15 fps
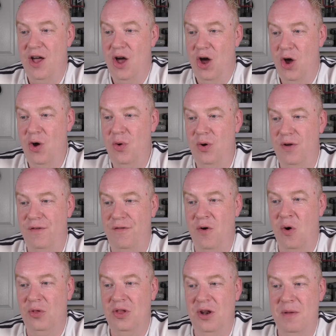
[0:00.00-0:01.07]
Who would have
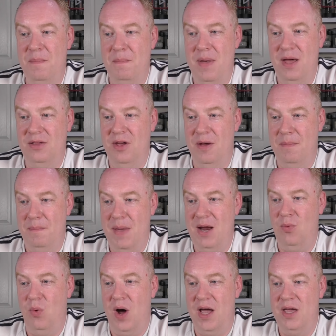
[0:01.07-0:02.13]
thought that
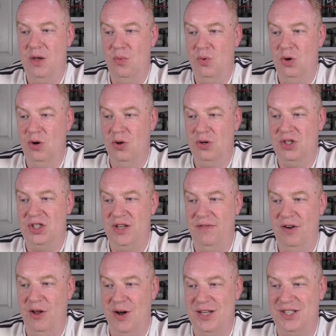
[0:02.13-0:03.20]
Medway would look
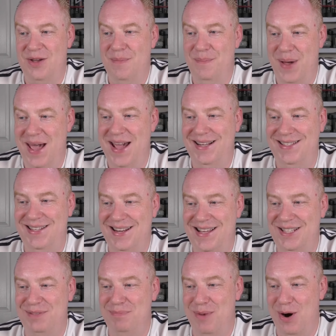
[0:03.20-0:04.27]
civilized compared to
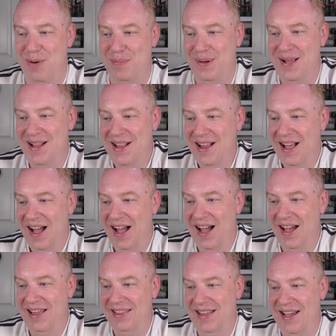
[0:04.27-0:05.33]
this mob?
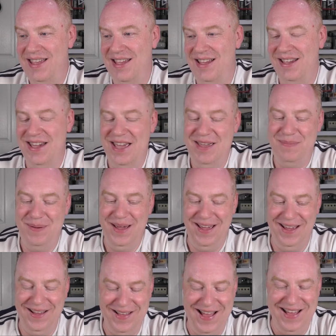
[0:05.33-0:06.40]
They can keep
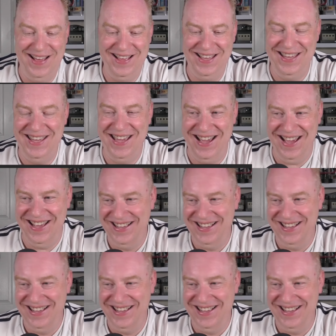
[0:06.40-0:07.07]
it. Yeah.